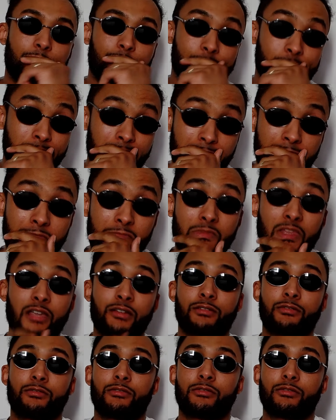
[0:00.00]

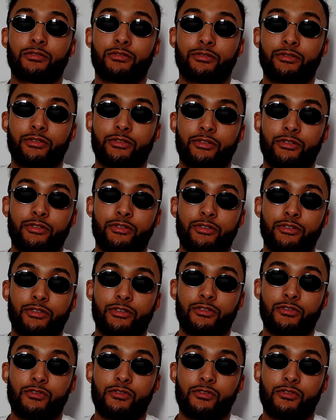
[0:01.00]
[no speech]